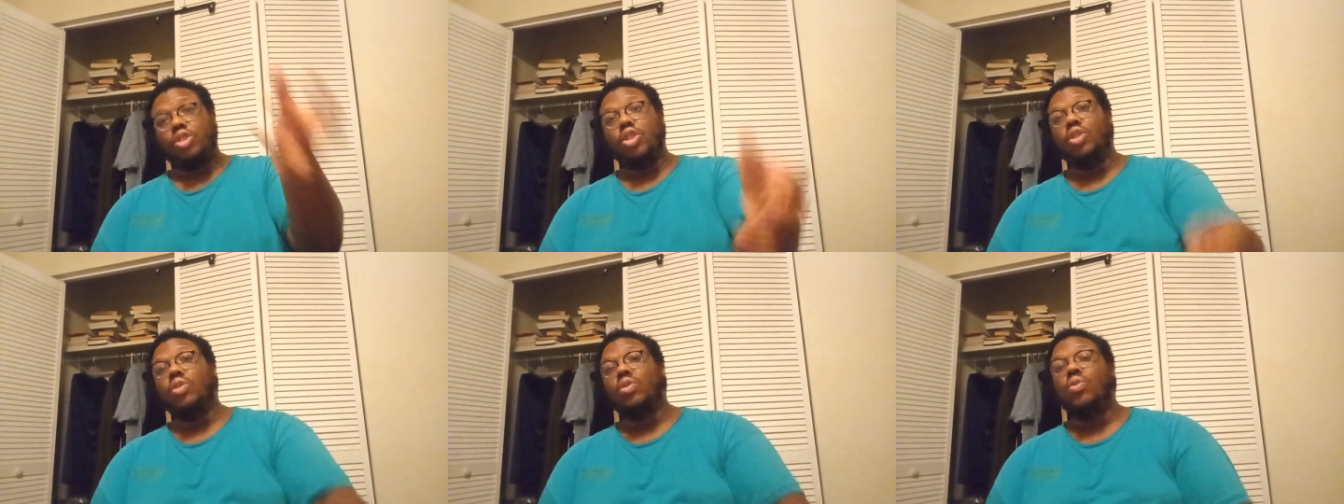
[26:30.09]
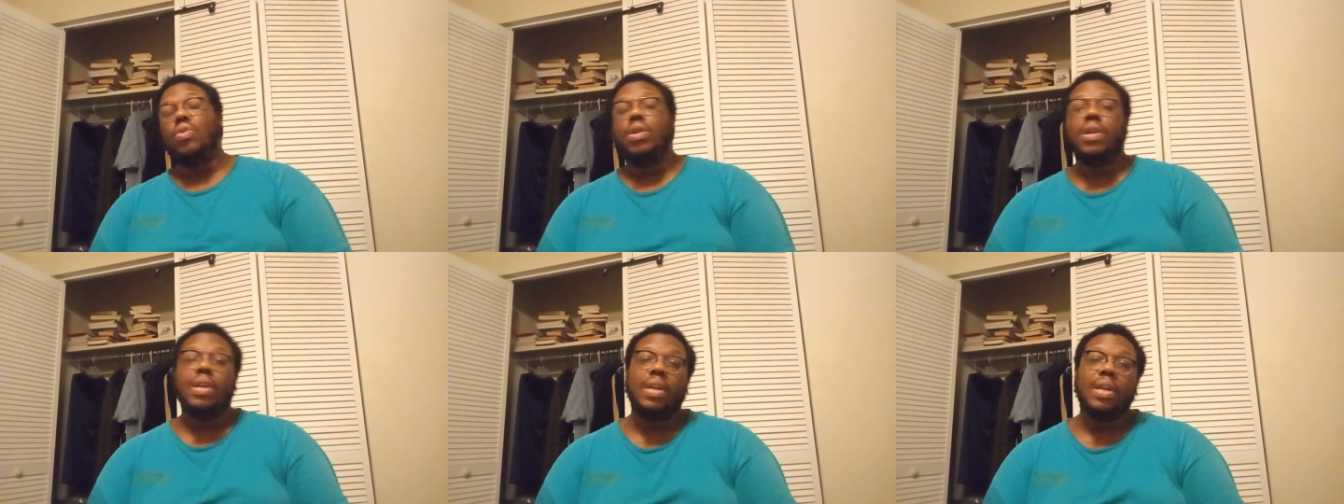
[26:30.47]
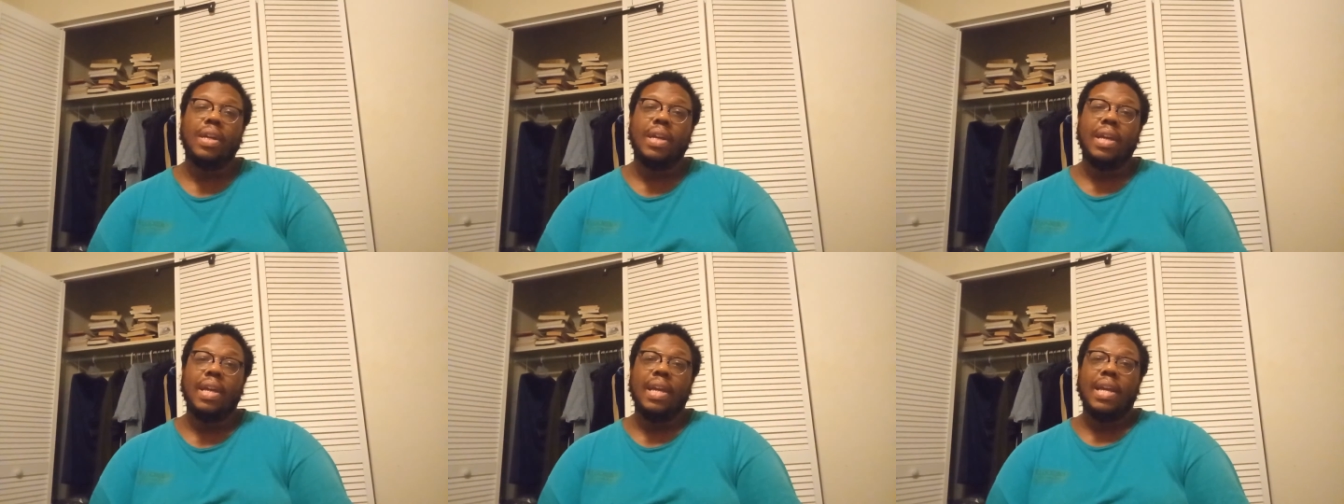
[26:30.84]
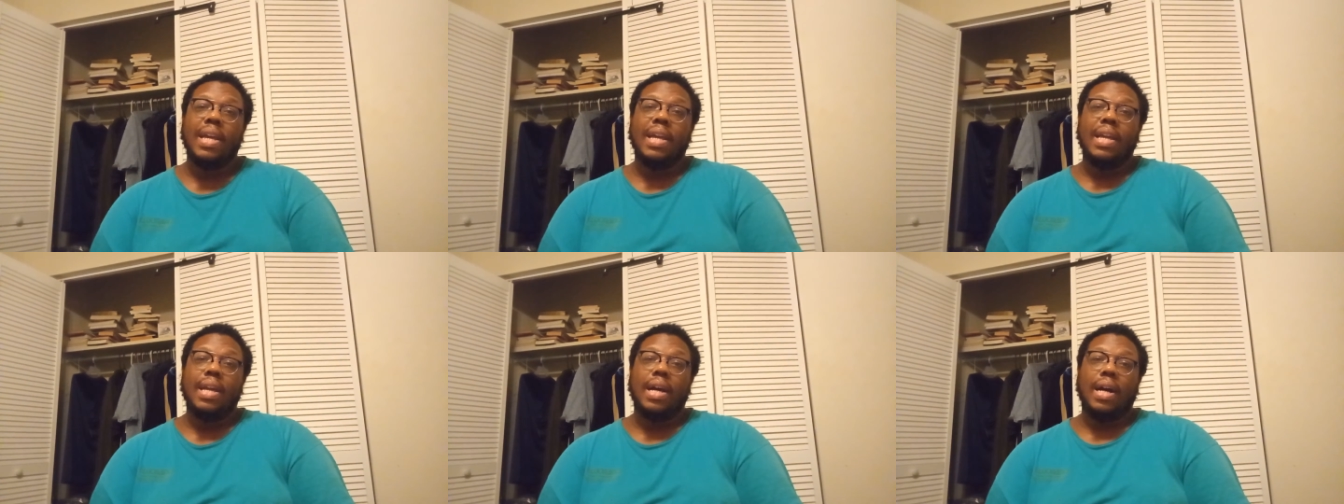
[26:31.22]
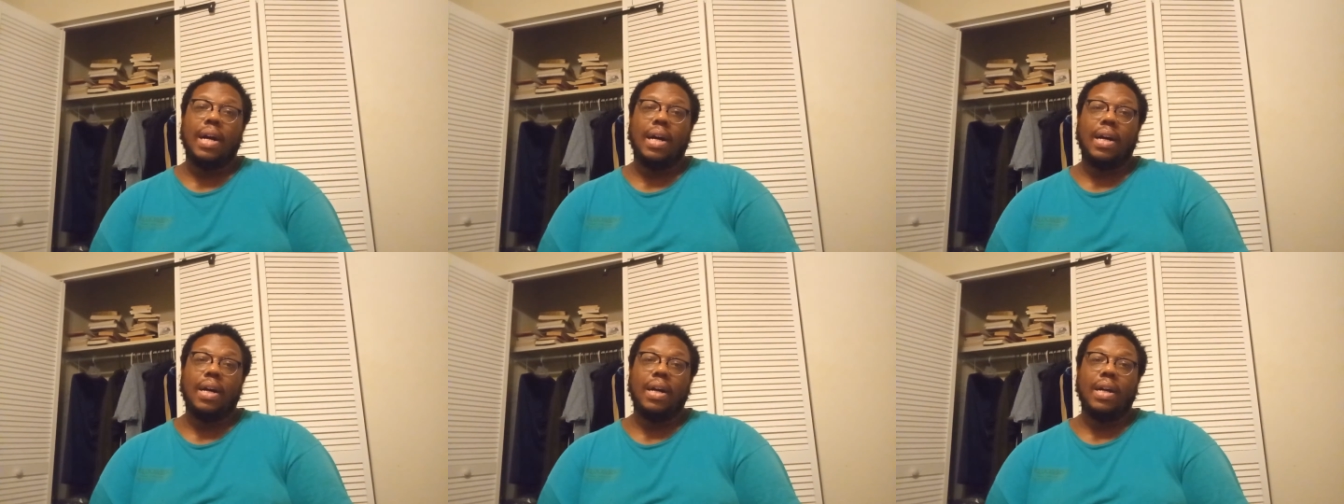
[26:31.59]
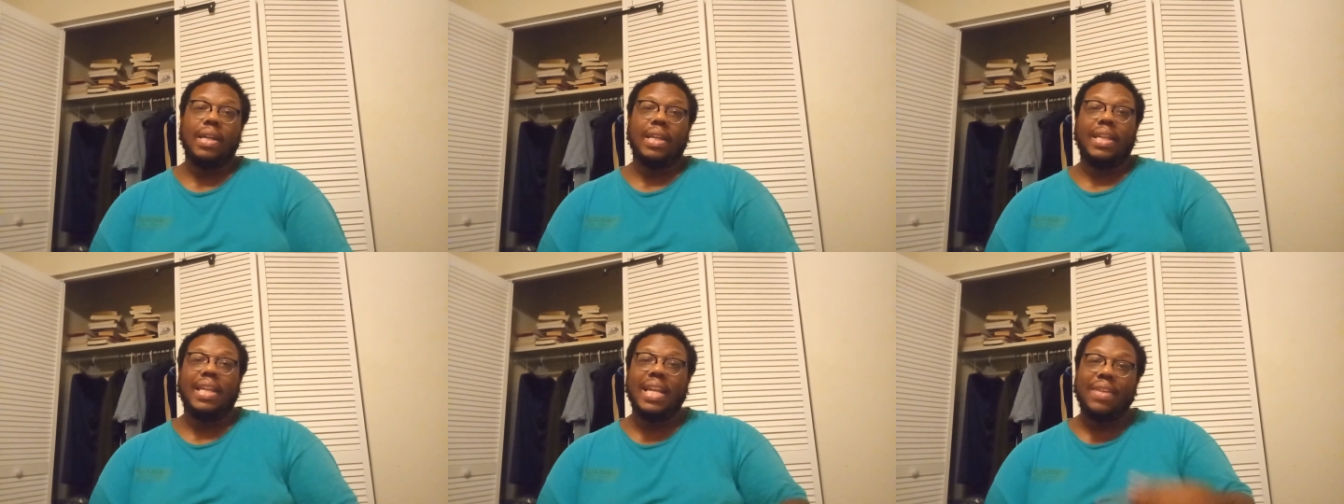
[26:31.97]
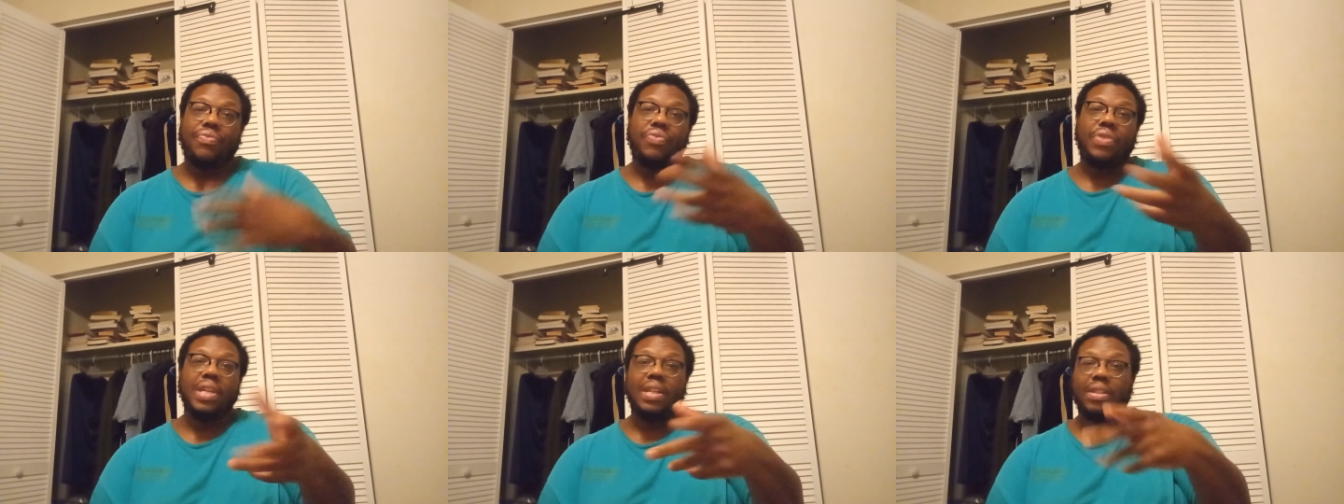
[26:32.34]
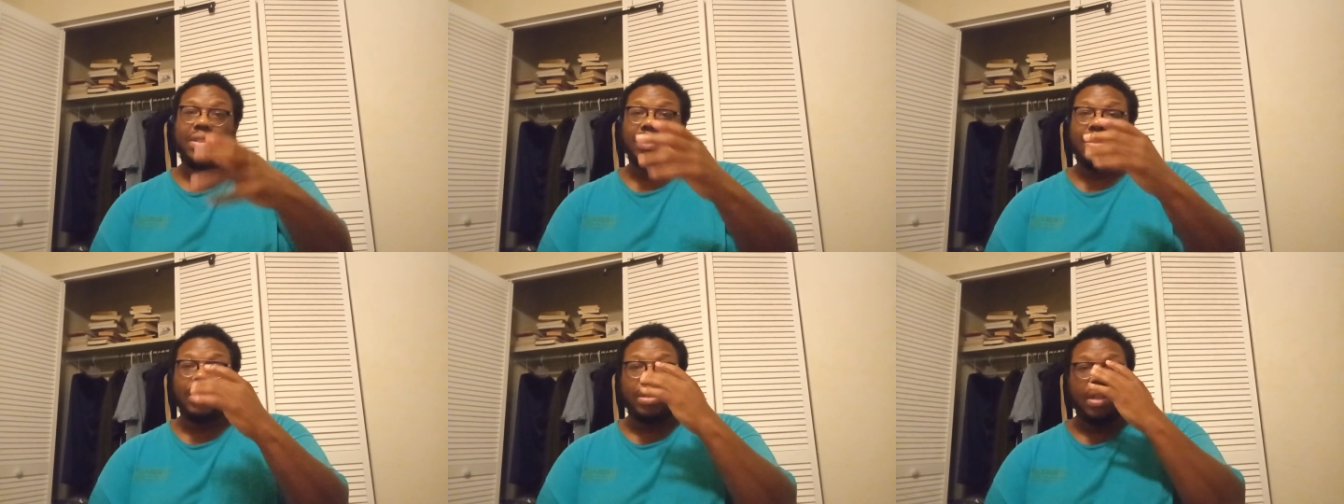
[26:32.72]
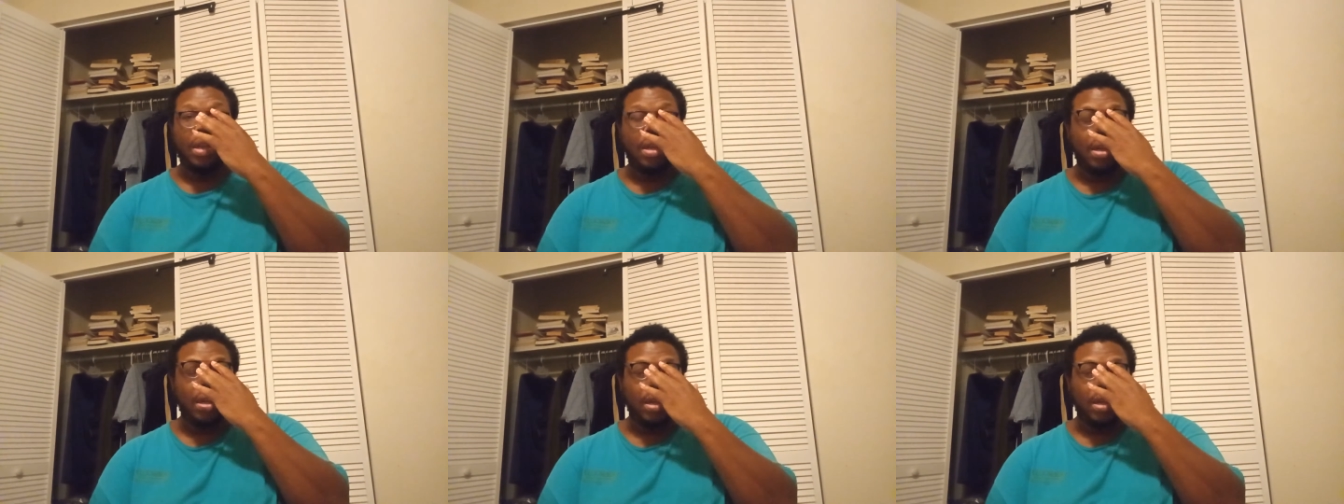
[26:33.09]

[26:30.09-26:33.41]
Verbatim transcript: to uh, get this,